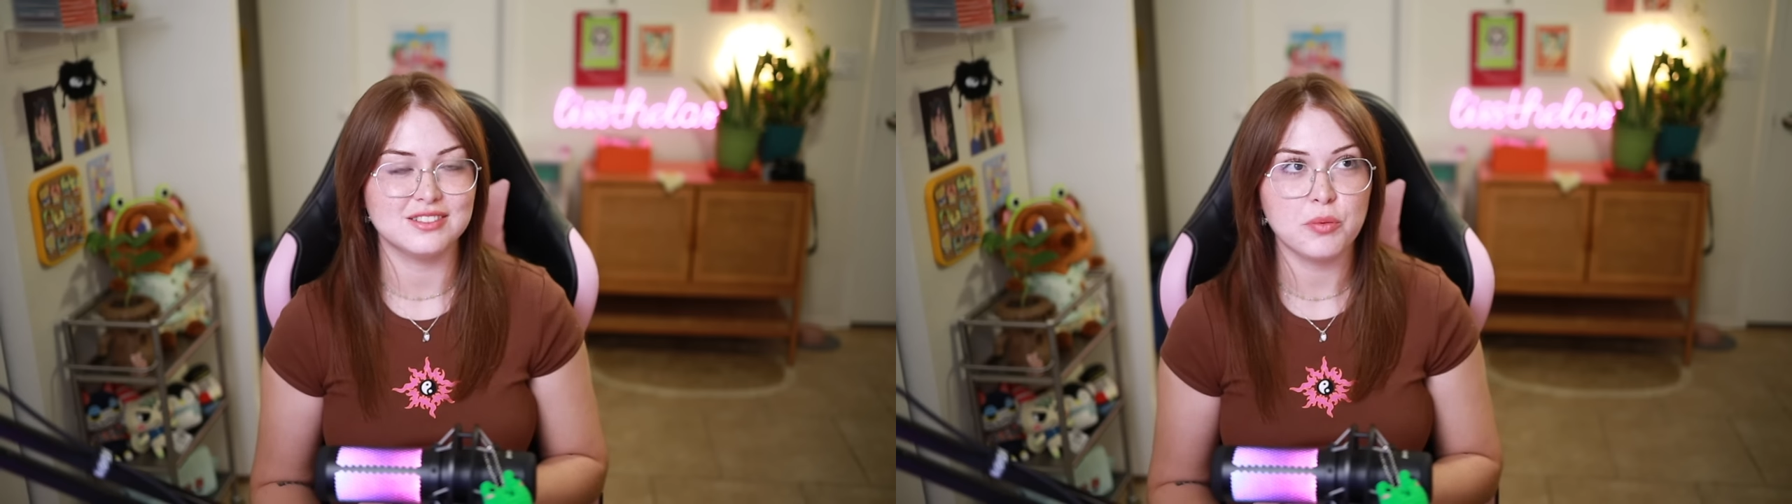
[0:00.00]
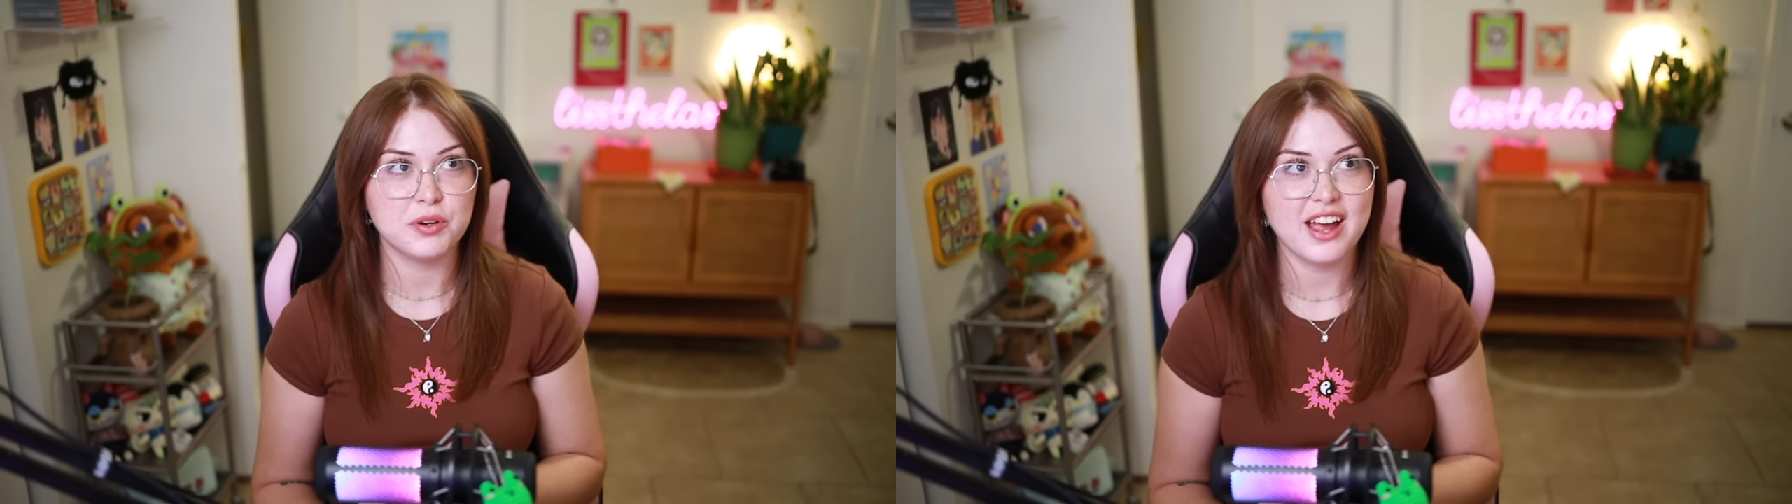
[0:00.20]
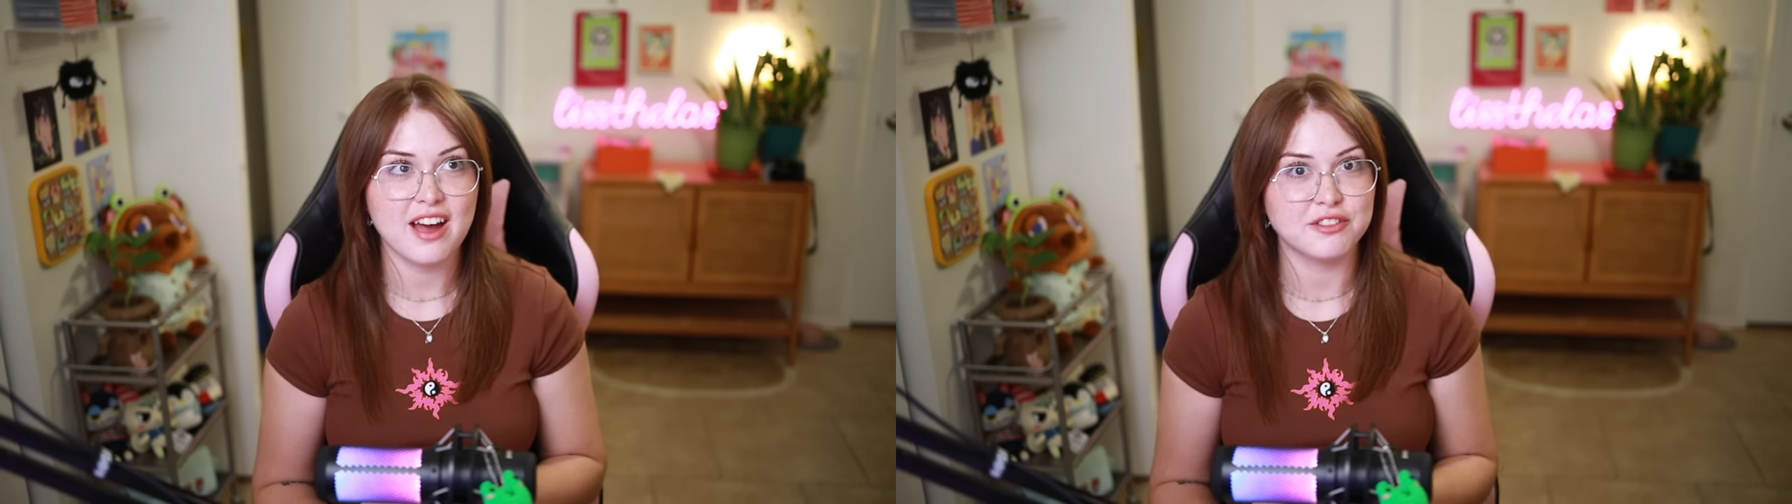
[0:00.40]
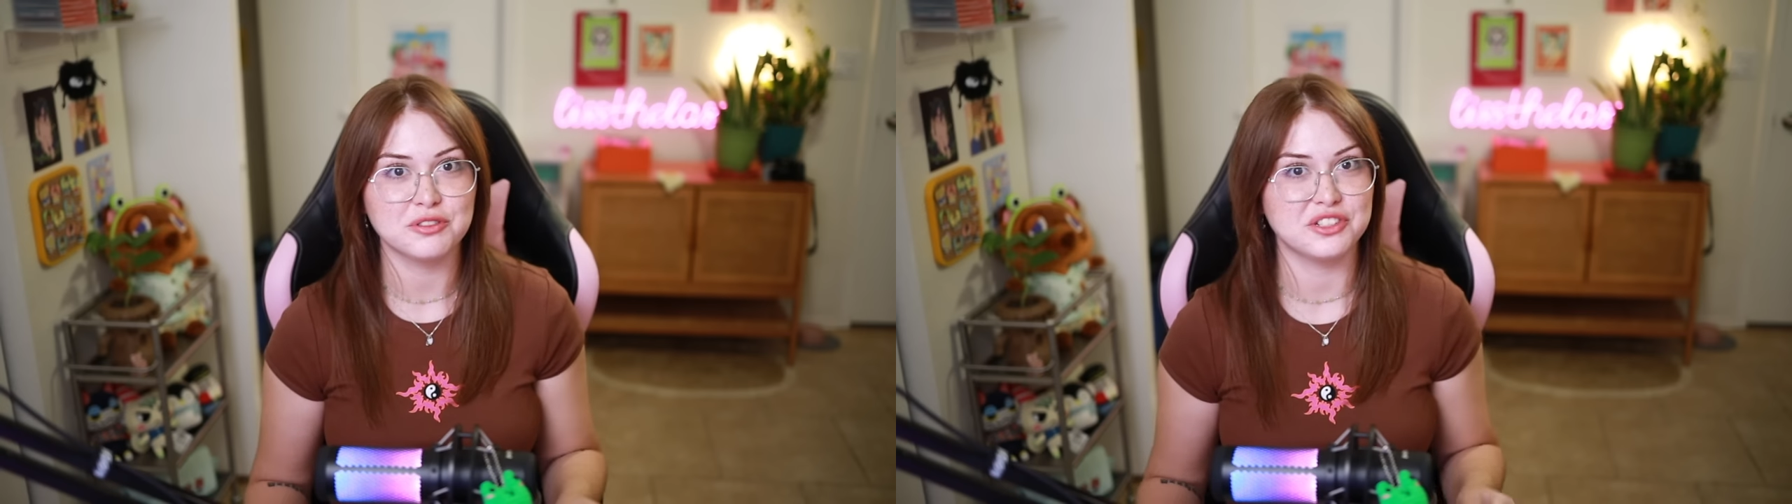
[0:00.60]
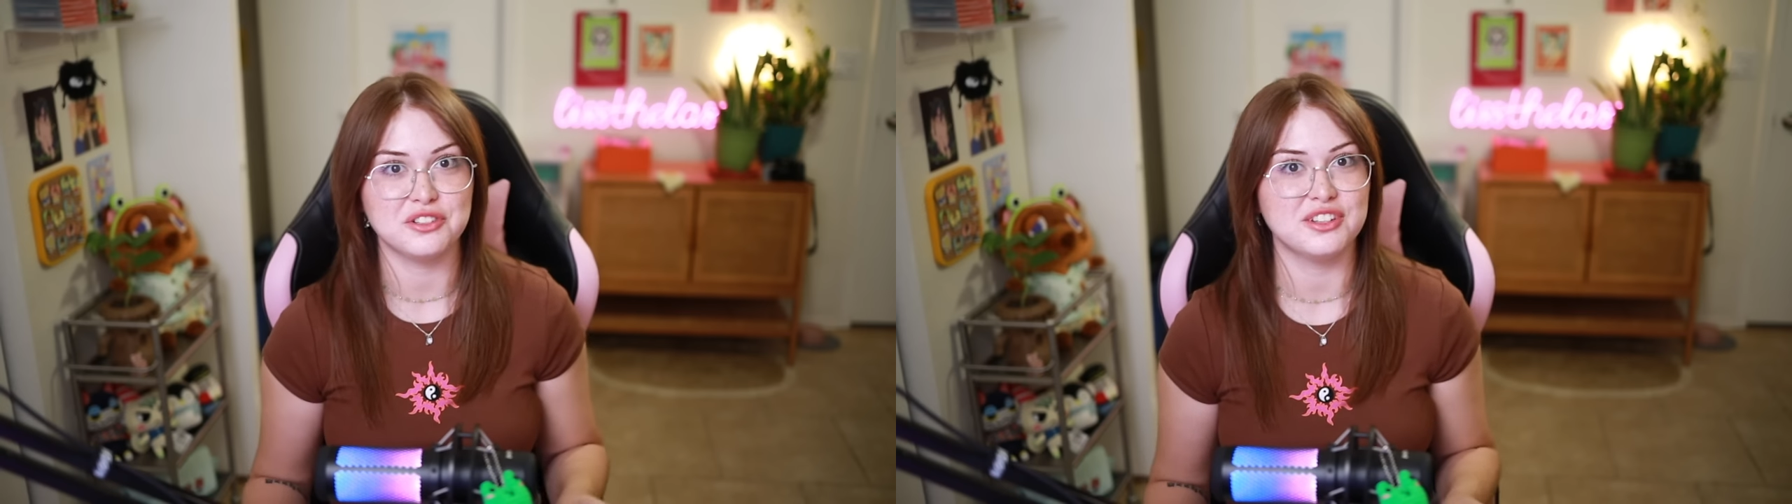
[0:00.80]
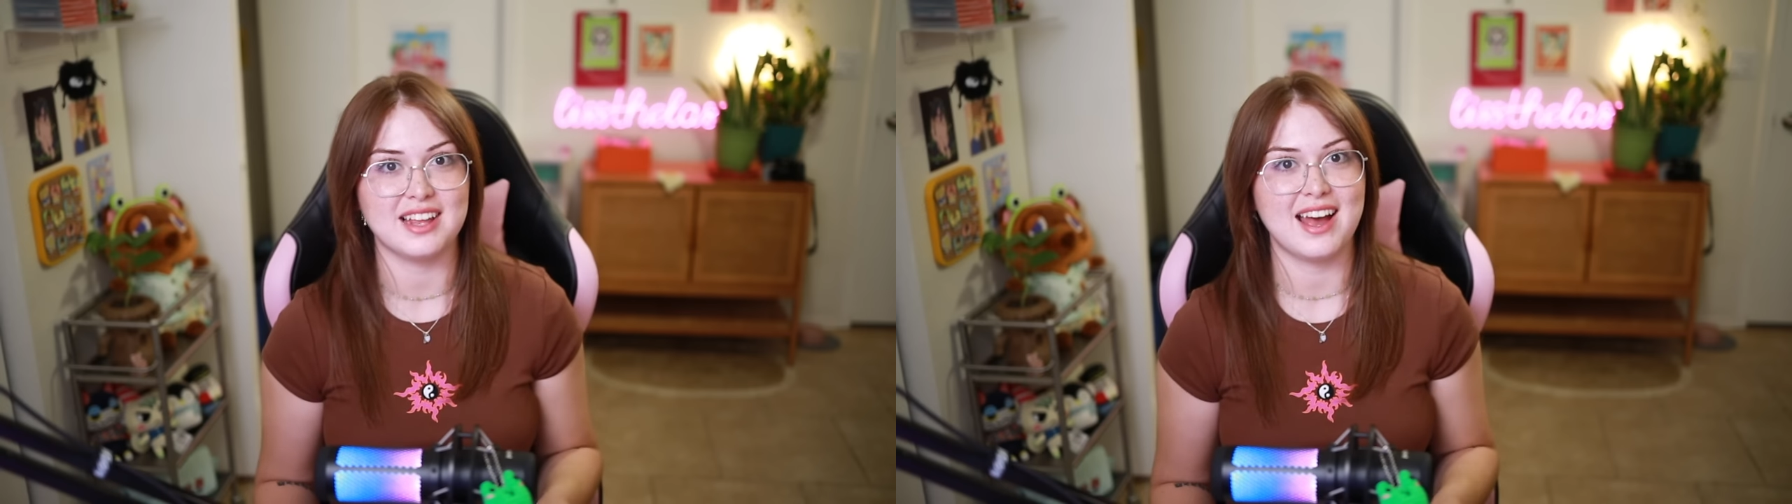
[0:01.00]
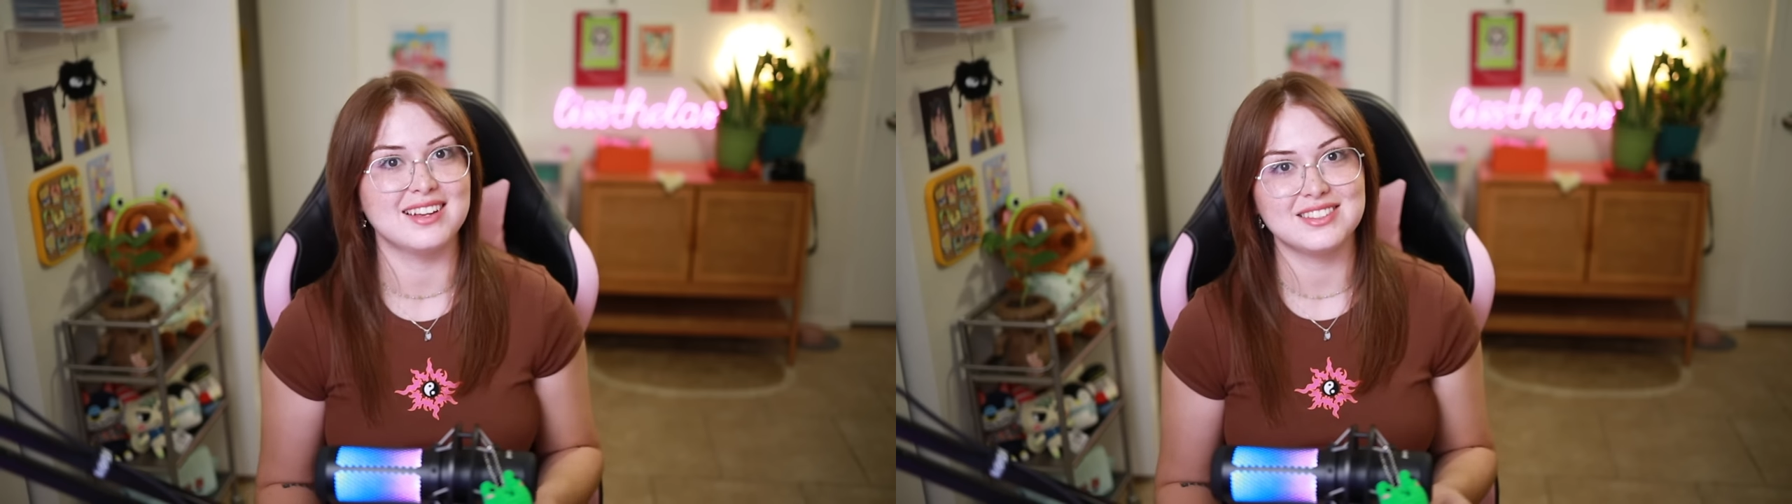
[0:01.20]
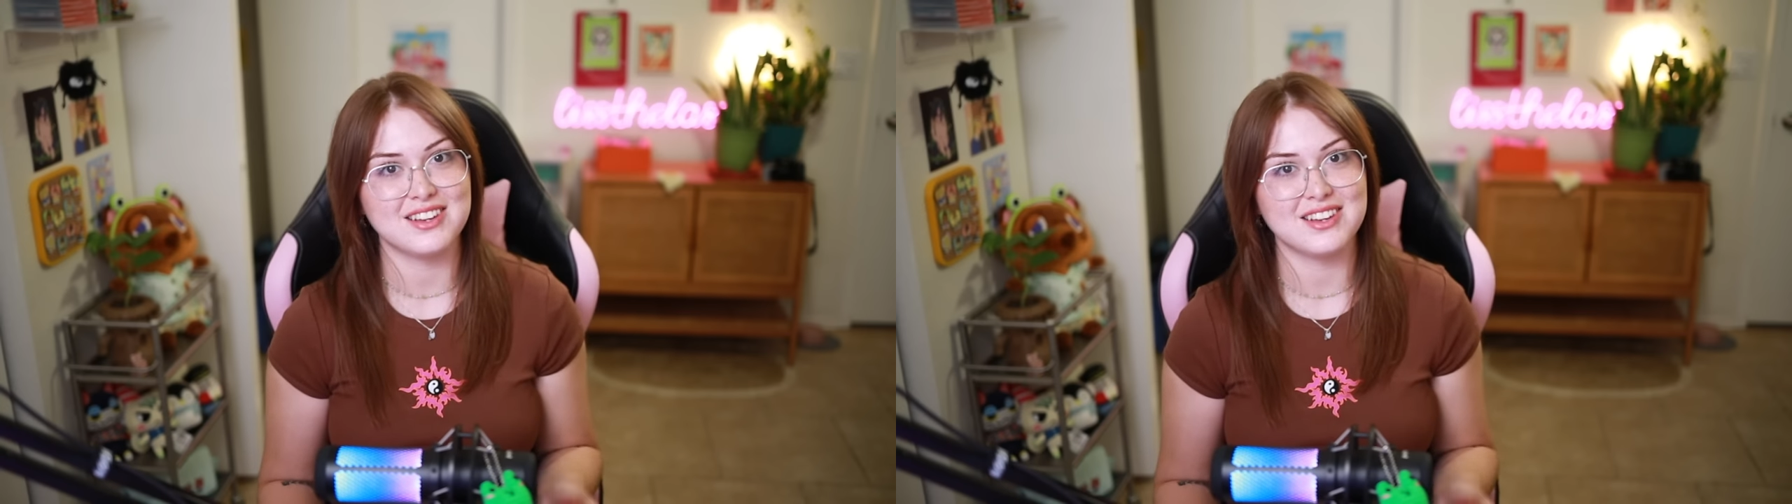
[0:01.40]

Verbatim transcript: Nobody ever was doing that.